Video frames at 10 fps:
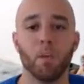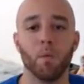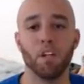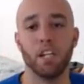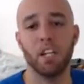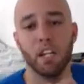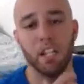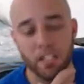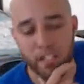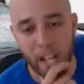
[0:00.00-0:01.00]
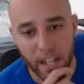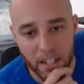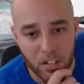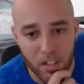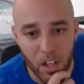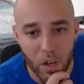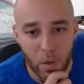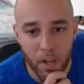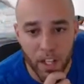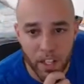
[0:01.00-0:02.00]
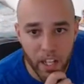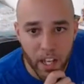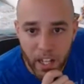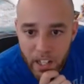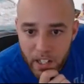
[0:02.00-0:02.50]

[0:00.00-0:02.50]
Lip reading: we need to get an attack slow in there.